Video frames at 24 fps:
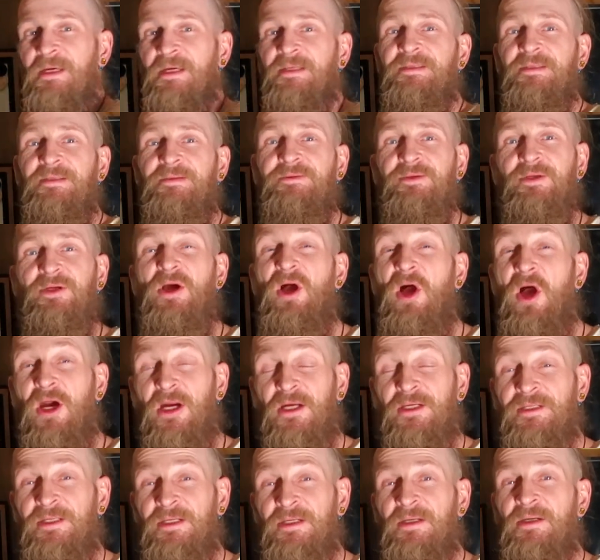as in your
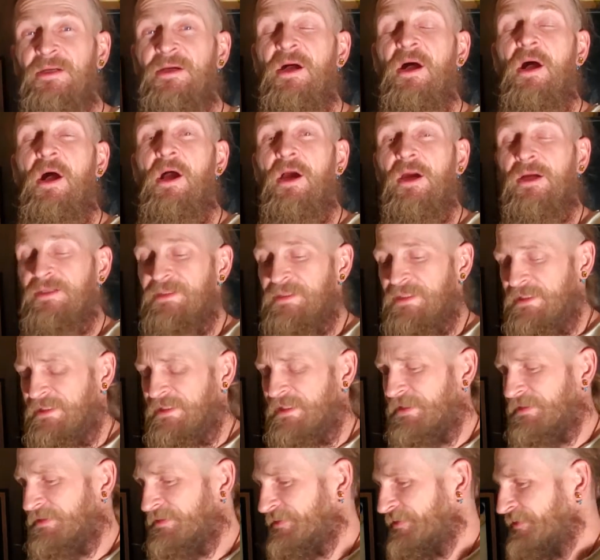heart,
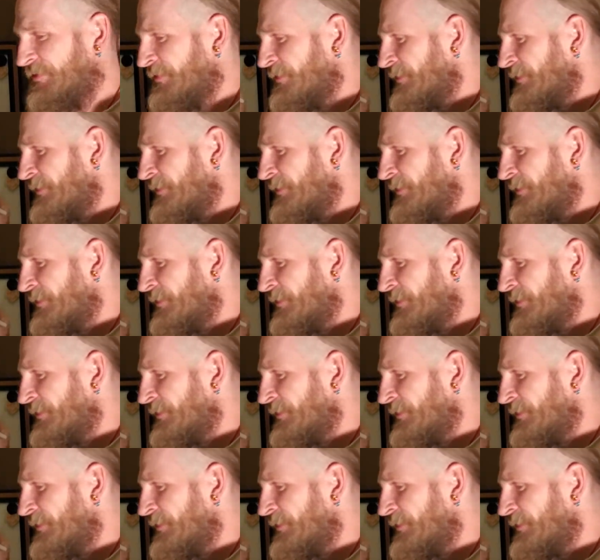heartiness.